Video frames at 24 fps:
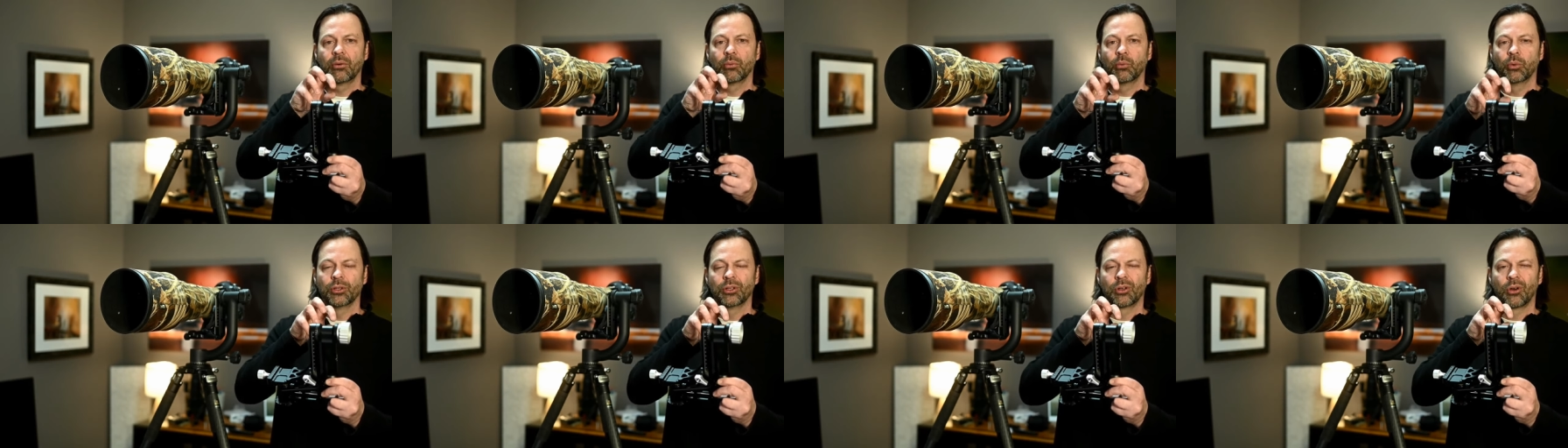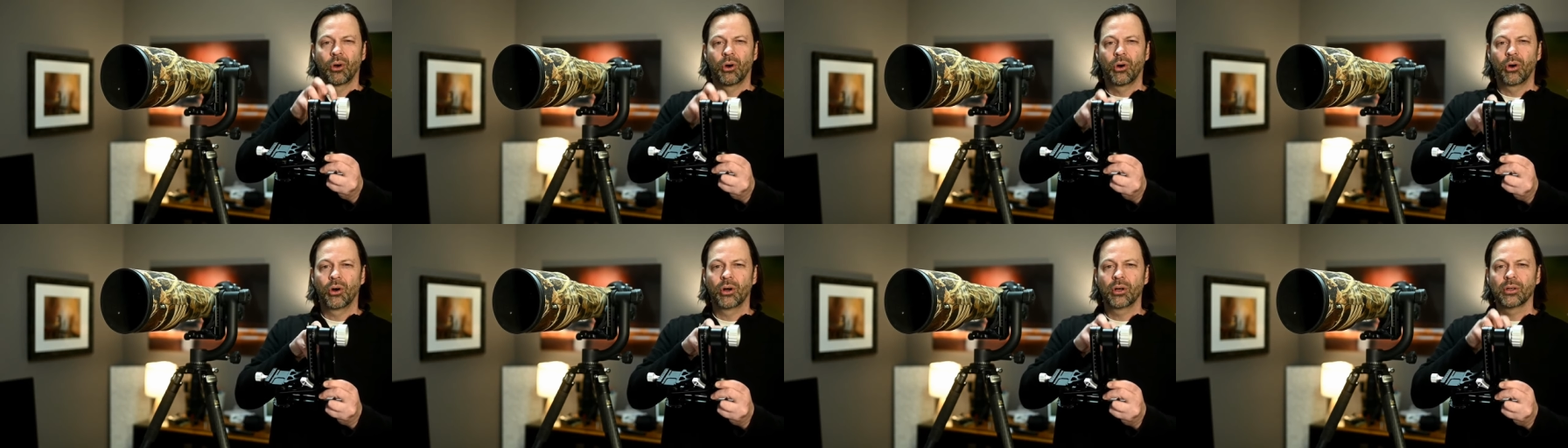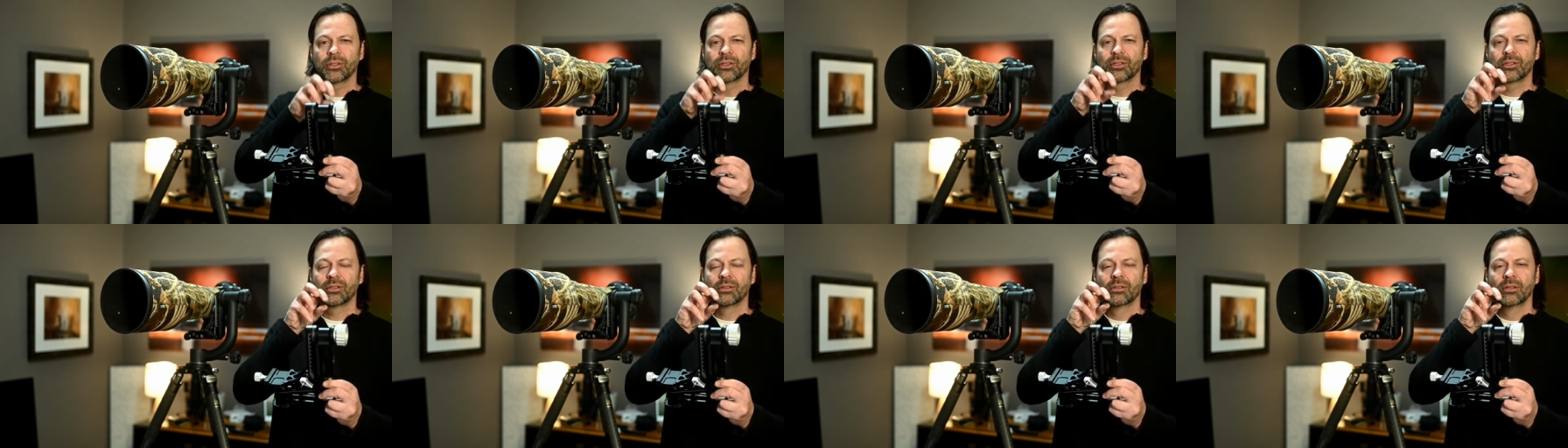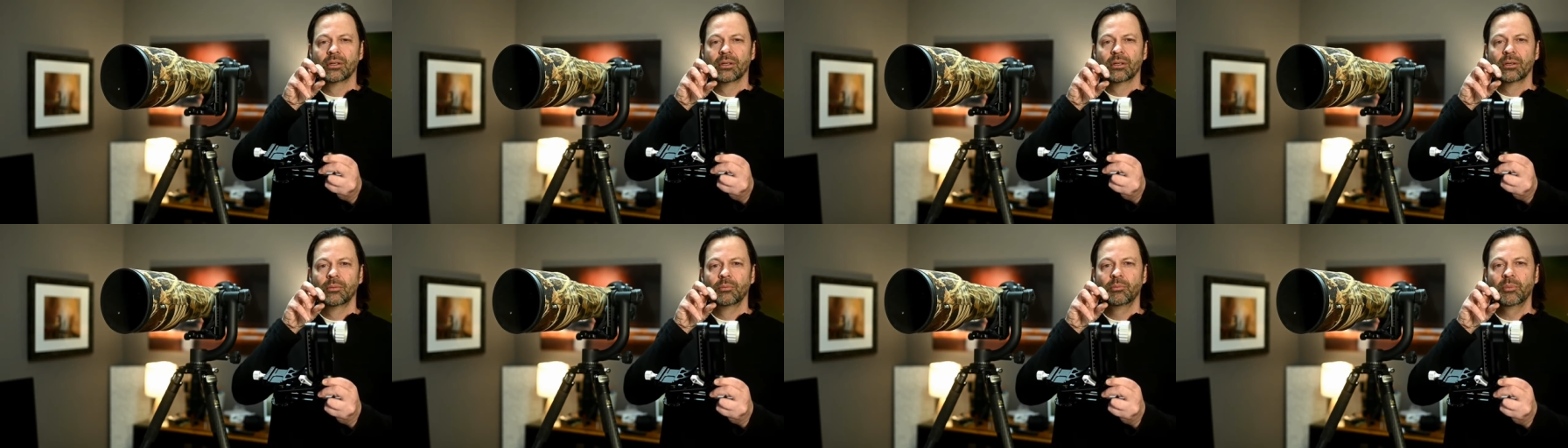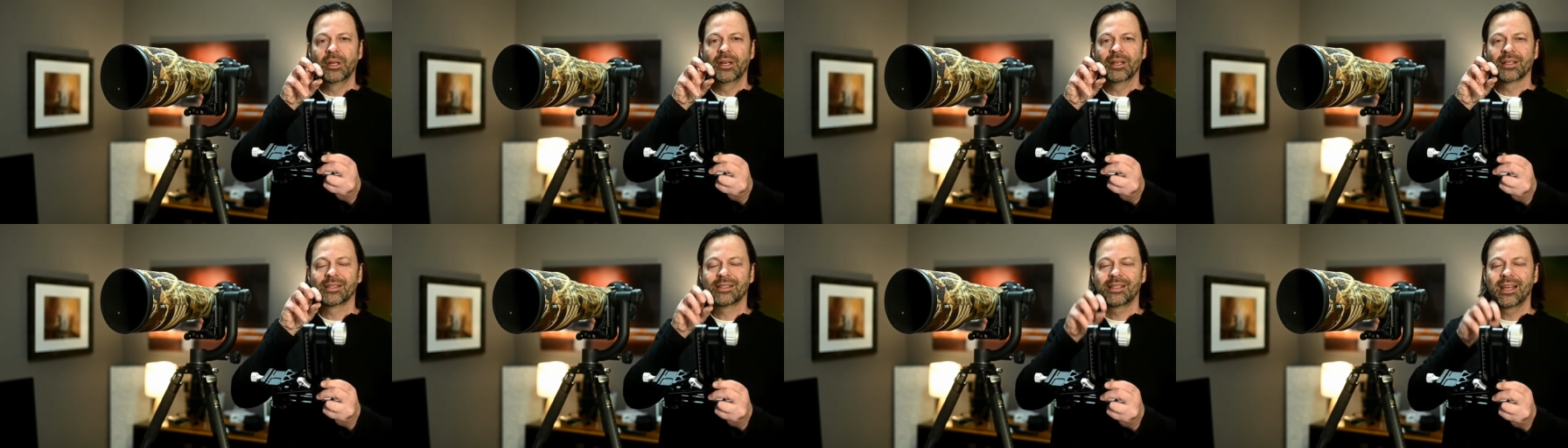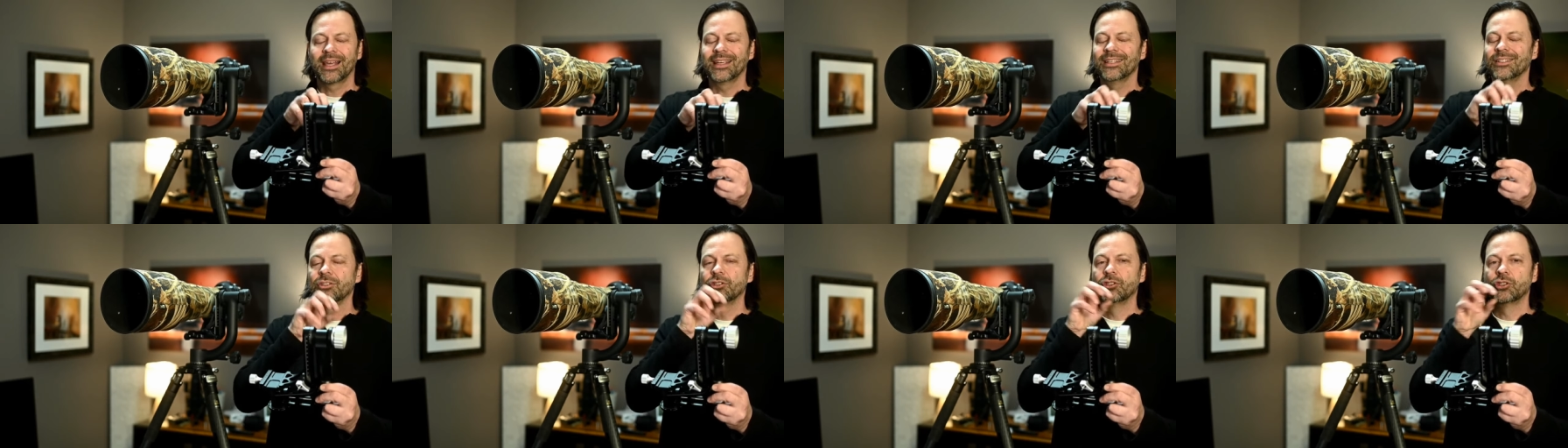would cause me to
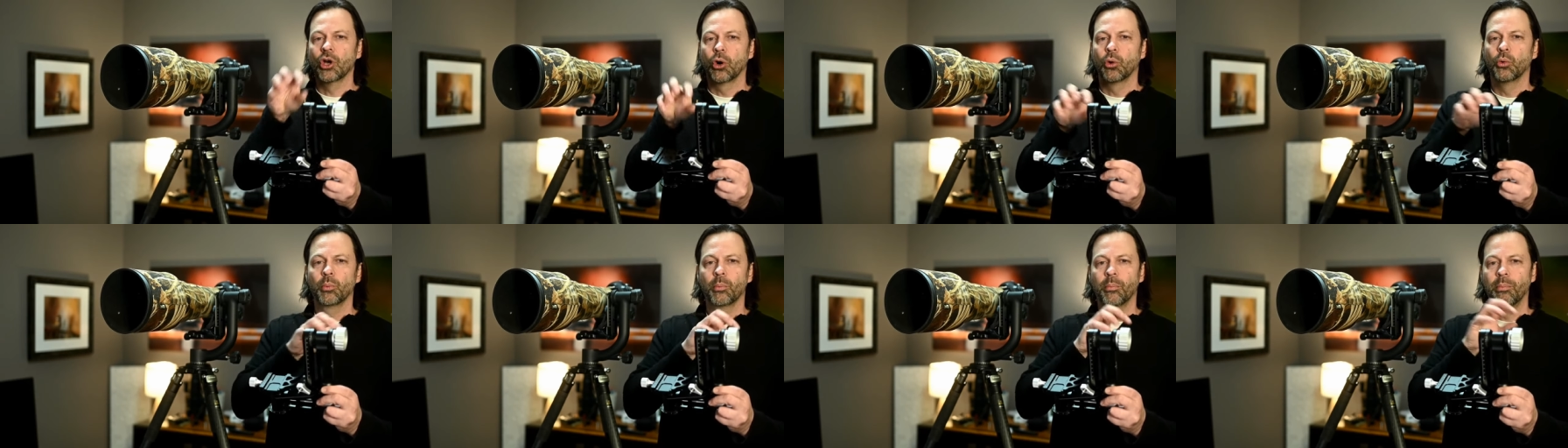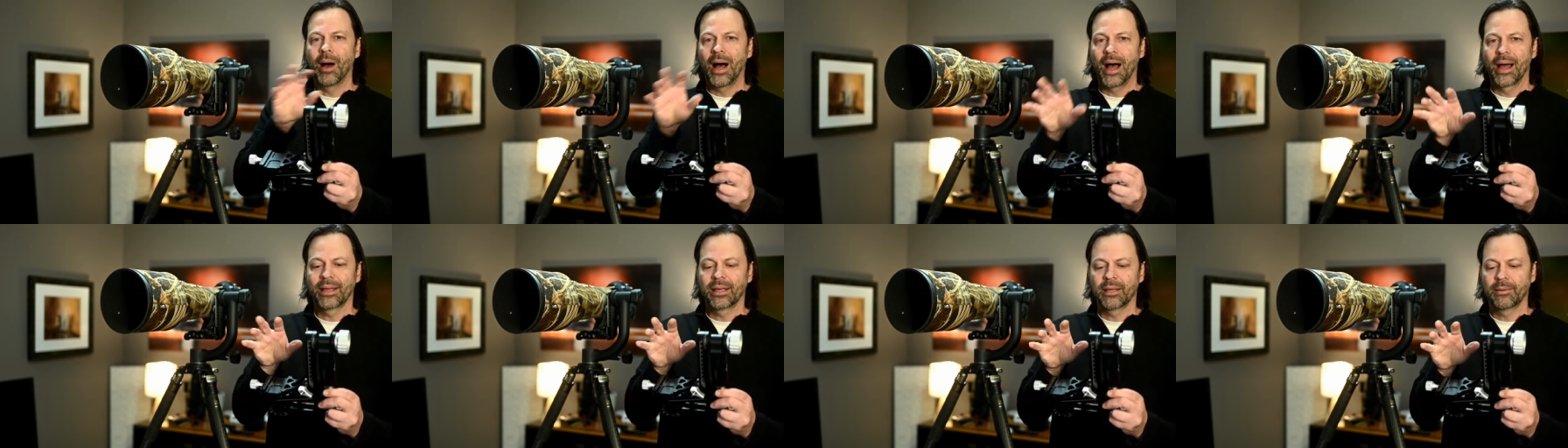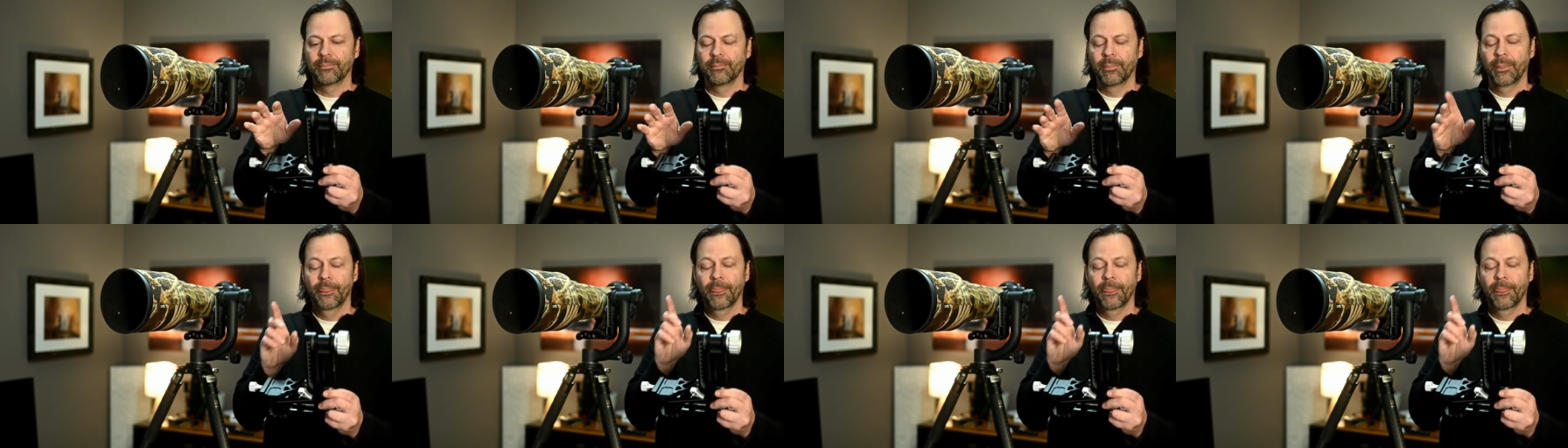say don't buy it.